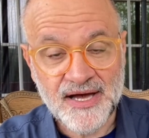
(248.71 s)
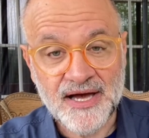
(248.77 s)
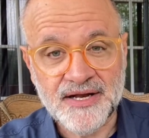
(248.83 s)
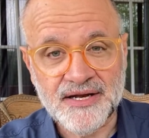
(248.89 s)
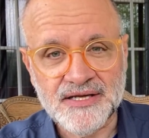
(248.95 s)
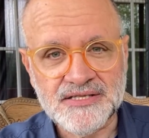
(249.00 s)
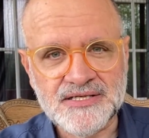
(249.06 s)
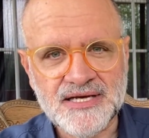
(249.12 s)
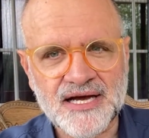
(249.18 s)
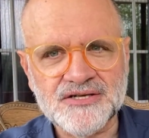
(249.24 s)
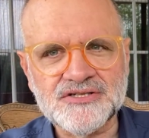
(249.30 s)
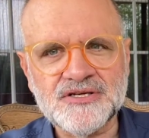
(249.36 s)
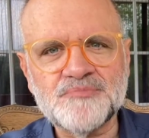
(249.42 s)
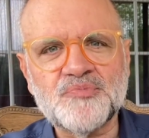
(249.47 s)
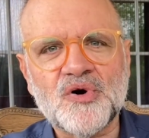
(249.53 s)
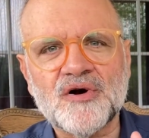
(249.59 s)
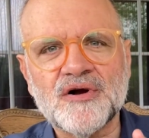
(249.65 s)
and it's
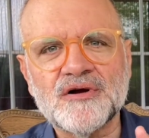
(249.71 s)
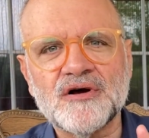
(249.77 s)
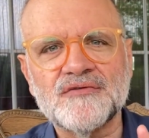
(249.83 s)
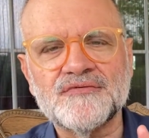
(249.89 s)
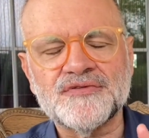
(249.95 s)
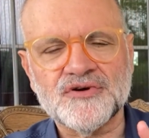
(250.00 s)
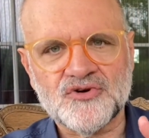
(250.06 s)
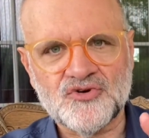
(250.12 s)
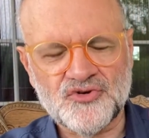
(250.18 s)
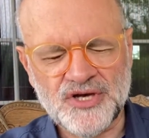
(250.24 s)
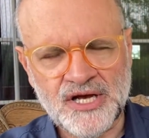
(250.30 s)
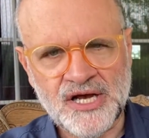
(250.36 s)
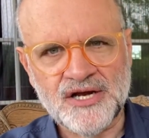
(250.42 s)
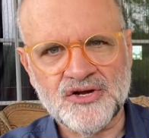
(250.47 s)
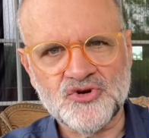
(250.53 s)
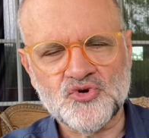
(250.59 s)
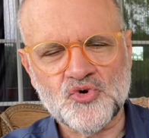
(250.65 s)
actually part of the
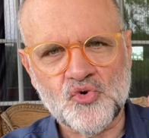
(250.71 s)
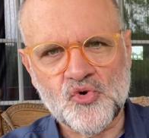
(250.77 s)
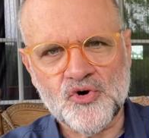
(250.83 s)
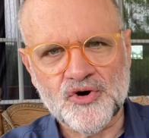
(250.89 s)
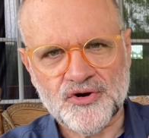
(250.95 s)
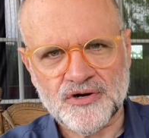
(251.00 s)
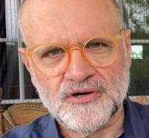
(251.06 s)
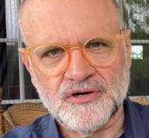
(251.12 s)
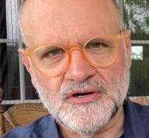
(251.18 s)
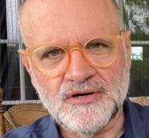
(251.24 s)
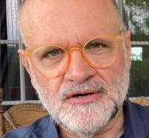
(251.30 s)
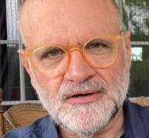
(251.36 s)
created order.